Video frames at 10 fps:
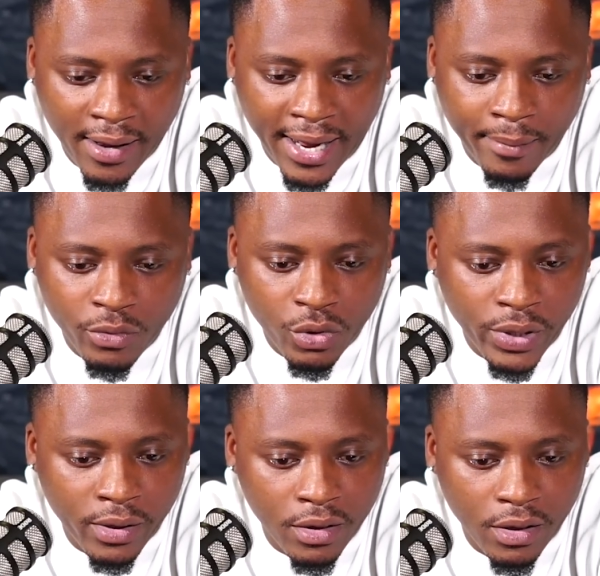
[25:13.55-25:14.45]
I'm
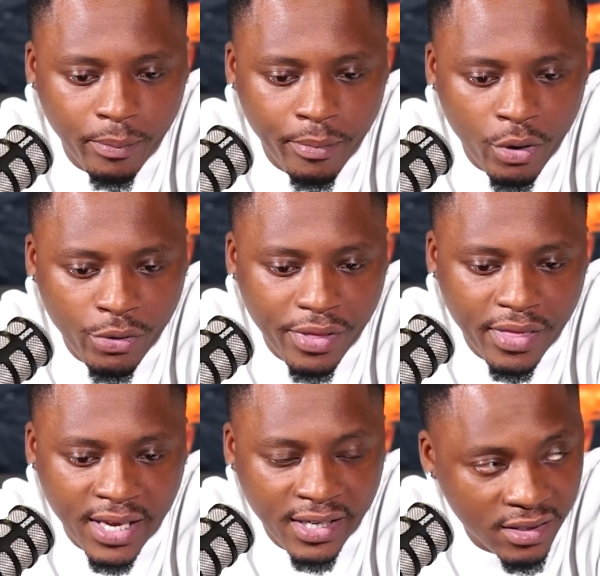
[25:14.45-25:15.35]
doing both
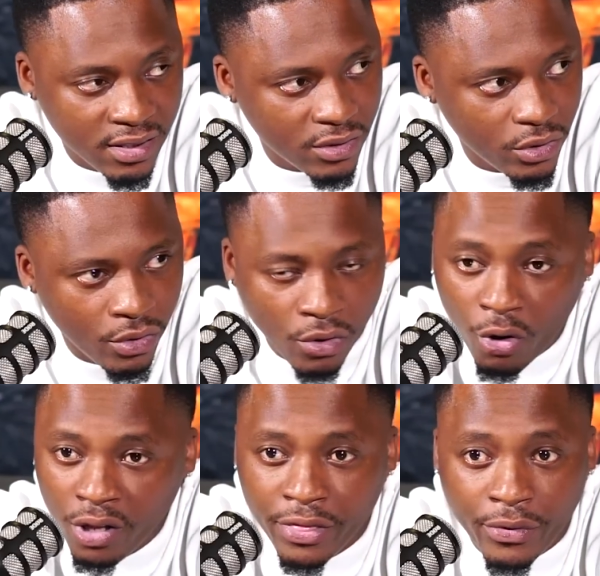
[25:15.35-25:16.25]
things, or
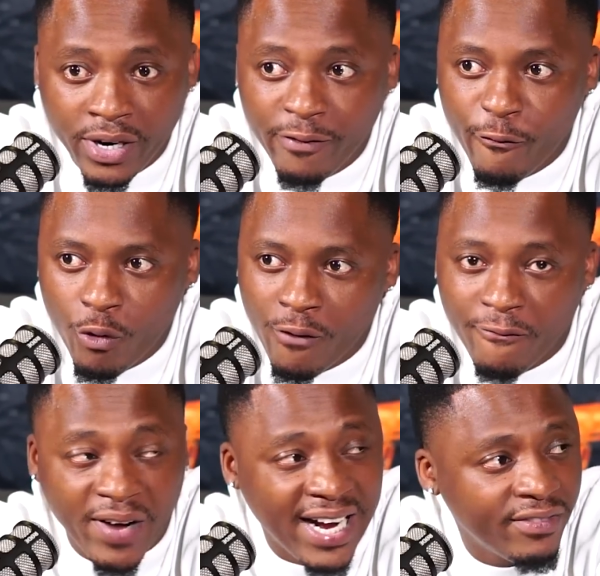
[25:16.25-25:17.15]
all 3, 4,
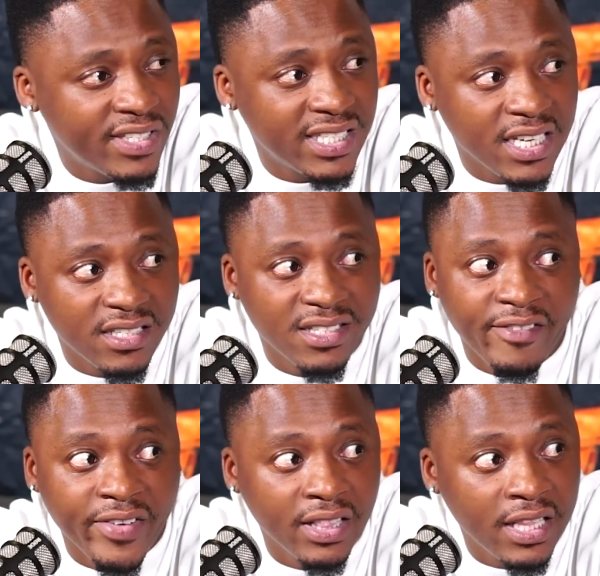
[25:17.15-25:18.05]
5, 6,
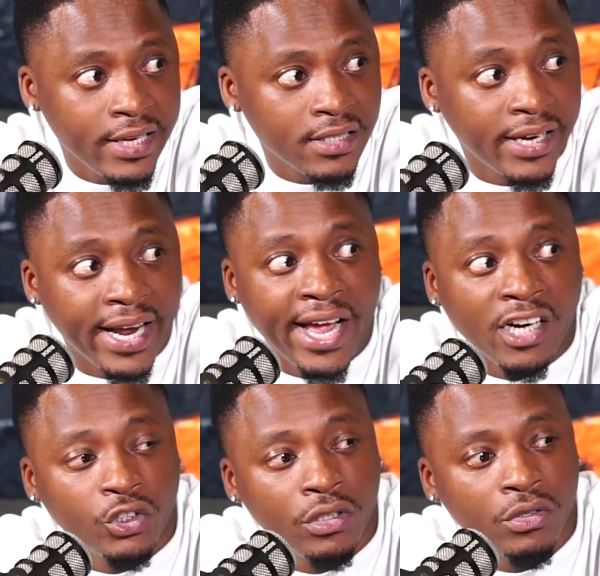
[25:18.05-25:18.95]
7 things that I
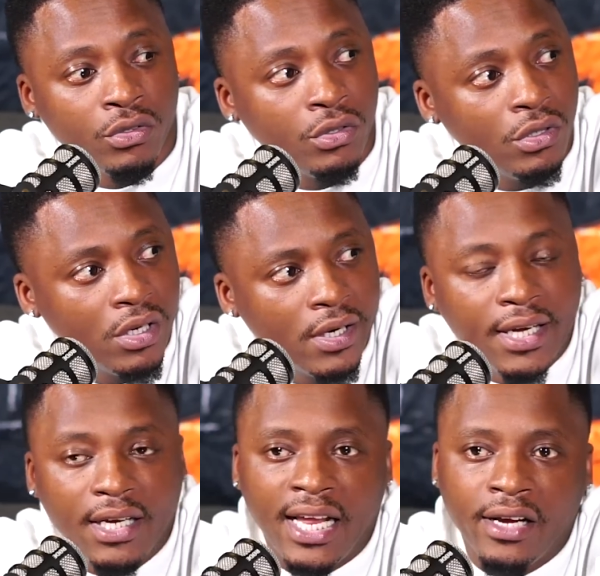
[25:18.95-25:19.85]
actually do,
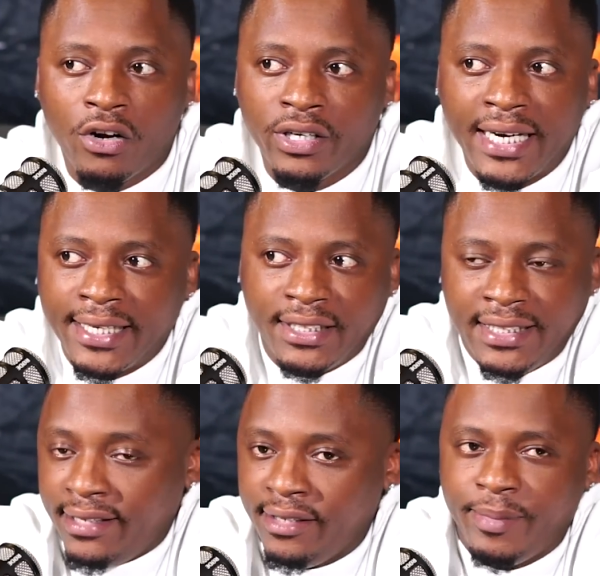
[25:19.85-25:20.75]
like on like a
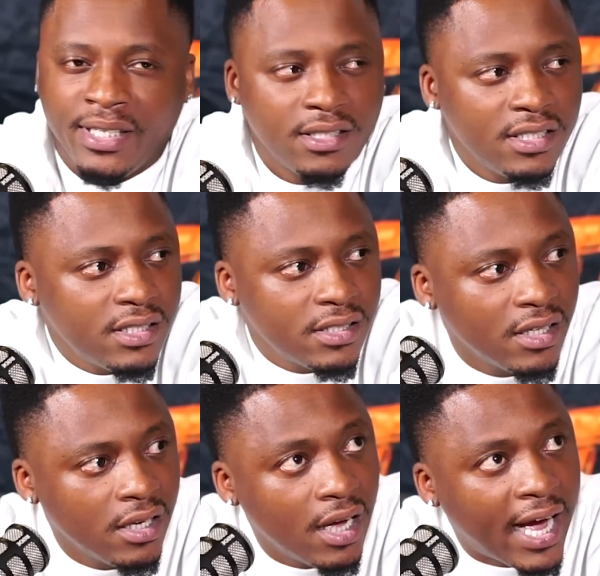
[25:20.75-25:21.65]
daily basis.
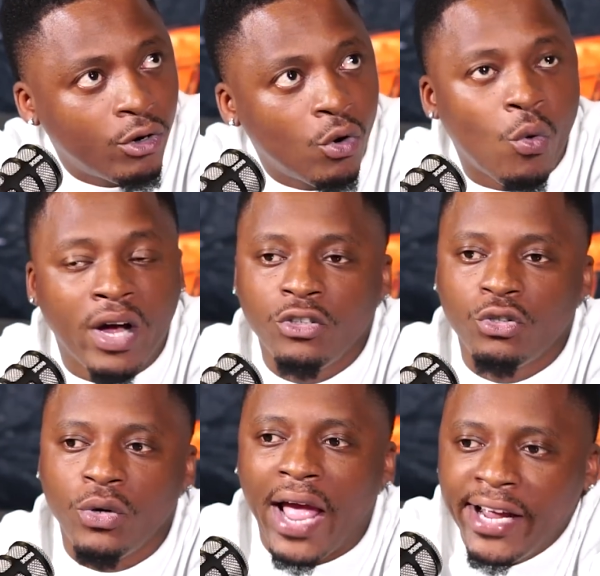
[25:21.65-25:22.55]
I don't want
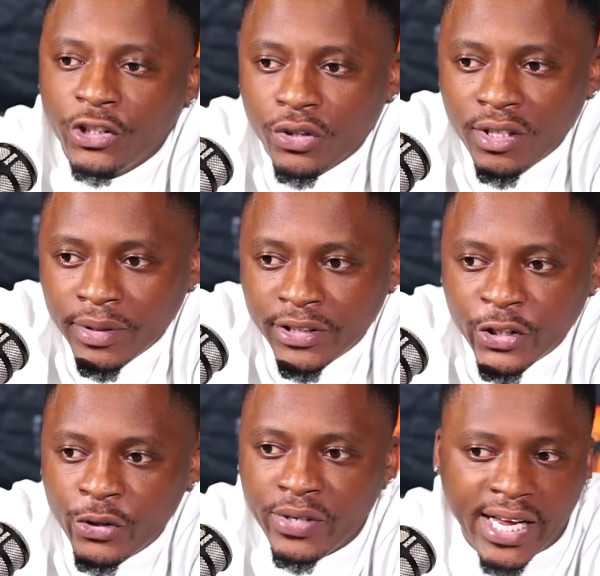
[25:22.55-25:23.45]
to actually be
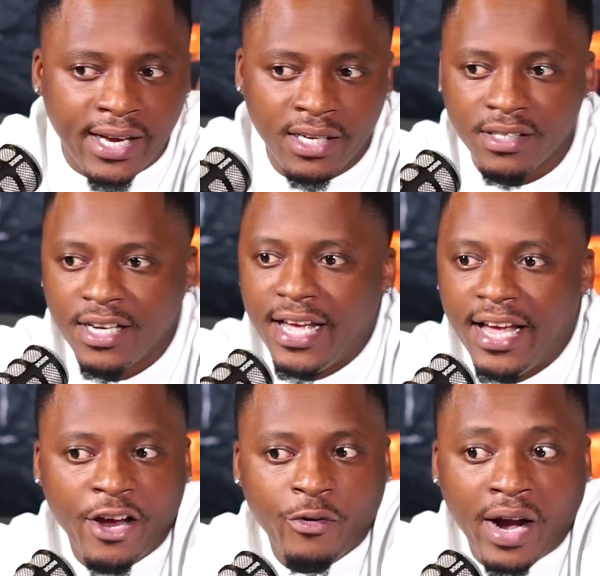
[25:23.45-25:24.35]
known as
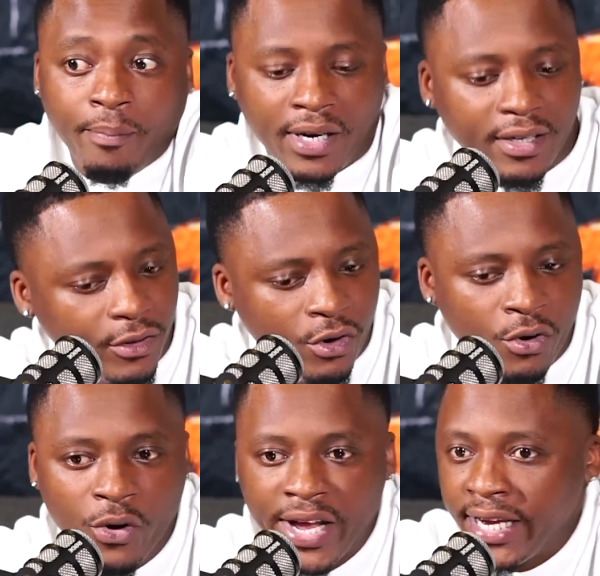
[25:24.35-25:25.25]
a rapper
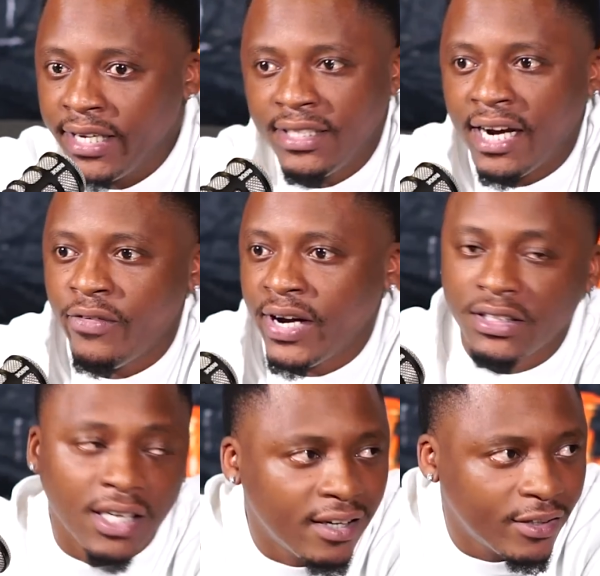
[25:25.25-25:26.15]
or a
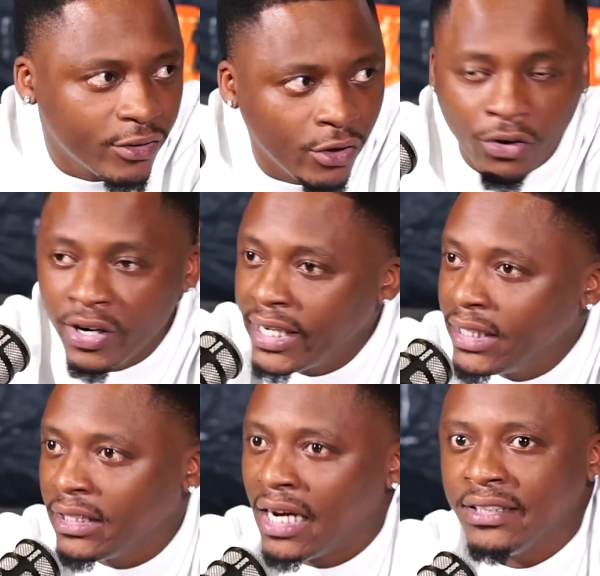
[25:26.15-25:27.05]
director or
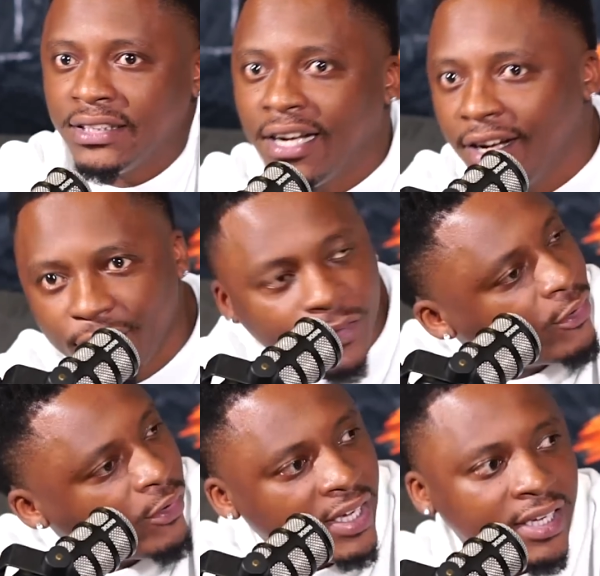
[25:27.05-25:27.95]
a dancer
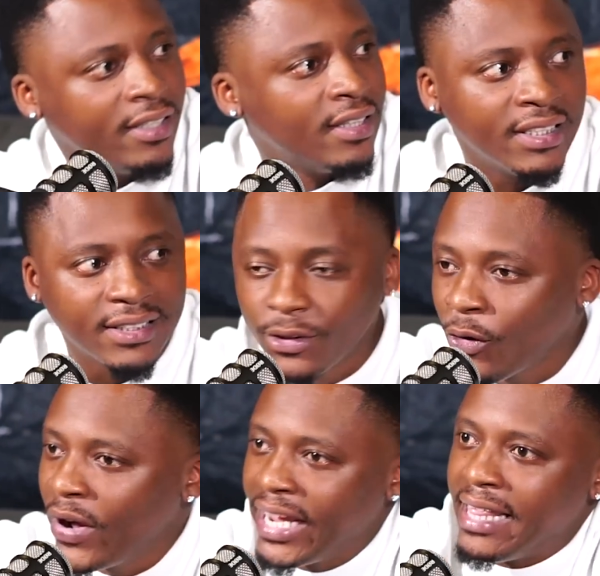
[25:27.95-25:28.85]
or a this or
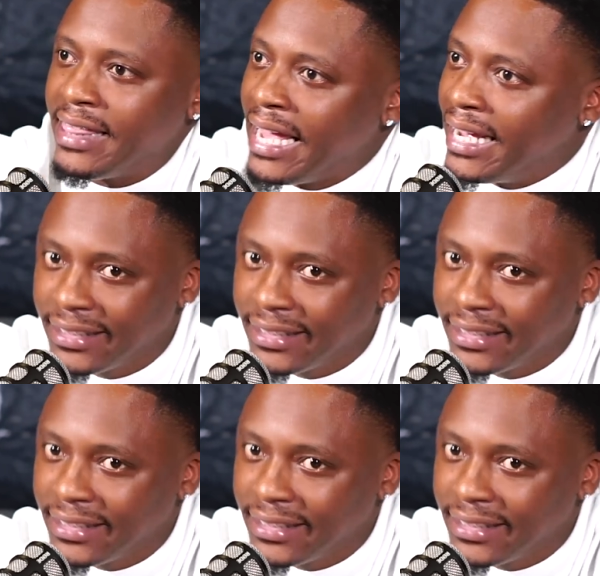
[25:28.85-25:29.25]
a that.